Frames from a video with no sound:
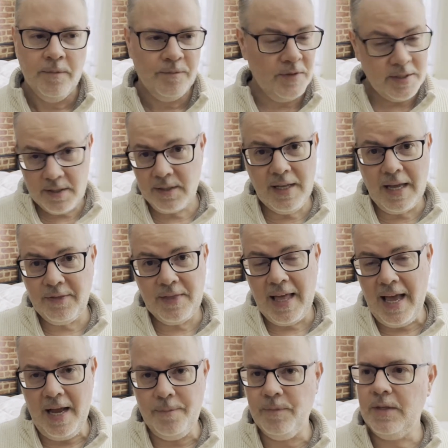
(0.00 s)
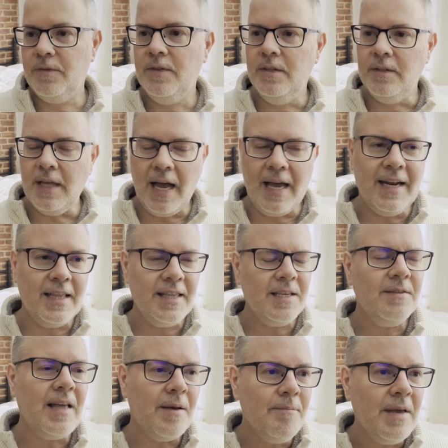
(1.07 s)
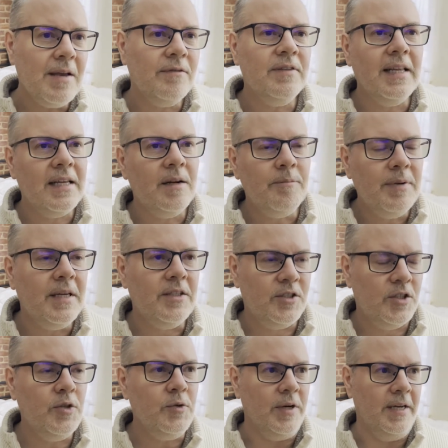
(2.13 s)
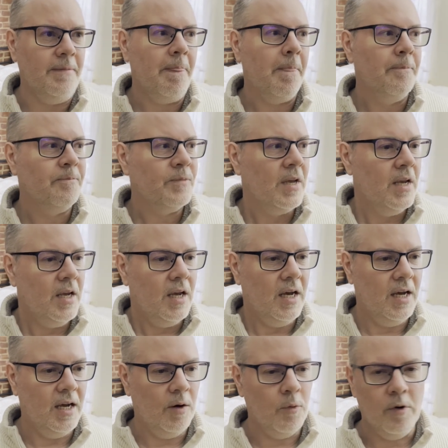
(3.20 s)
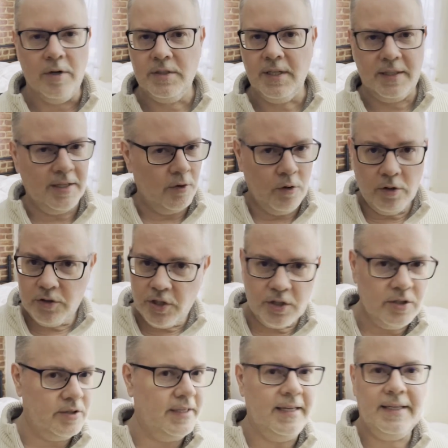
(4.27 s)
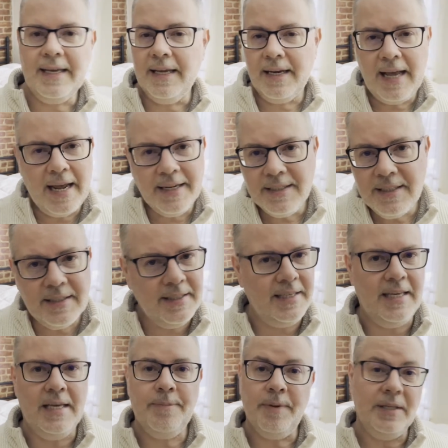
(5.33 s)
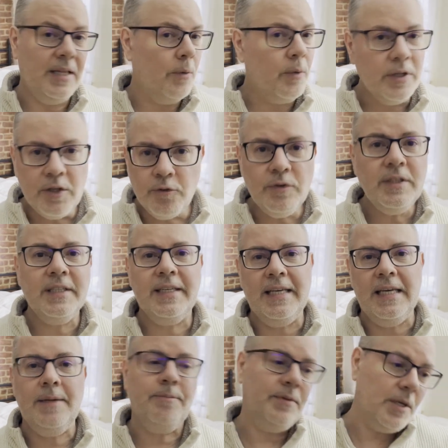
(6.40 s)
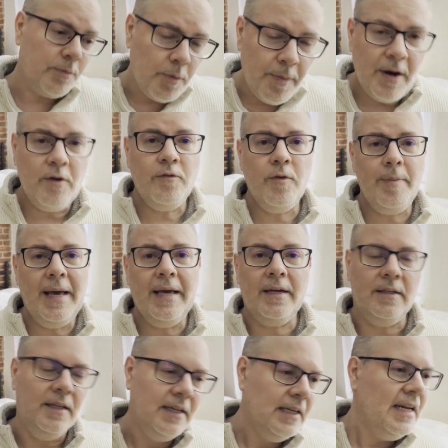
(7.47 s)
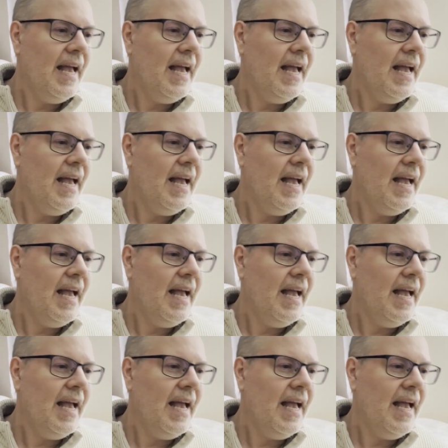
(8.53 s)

This is not that. And I think that may have led a bit to it uh, where it's like they're all just get heading to the keep, and then when they're in the keep, they're preparing for battle.